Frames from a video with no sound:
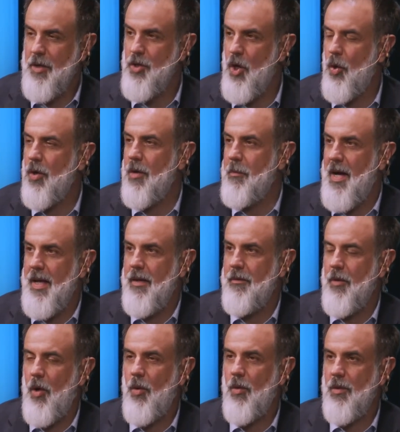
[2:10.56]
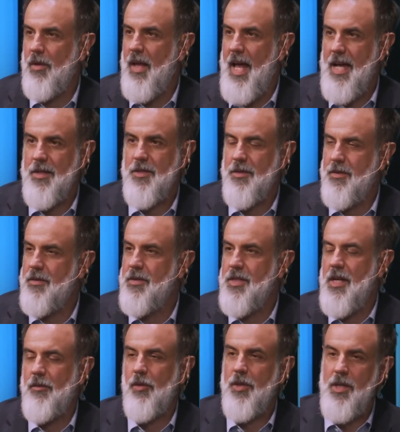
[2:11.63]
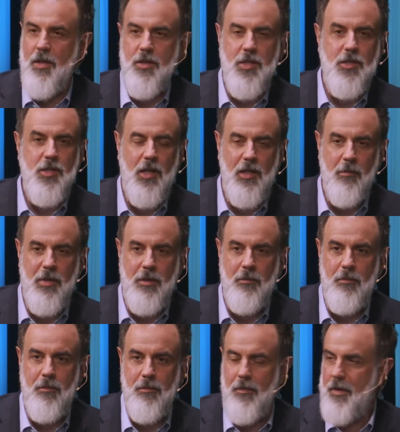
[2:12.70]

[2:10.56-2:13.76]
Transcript: yoga. My whole last several years has all been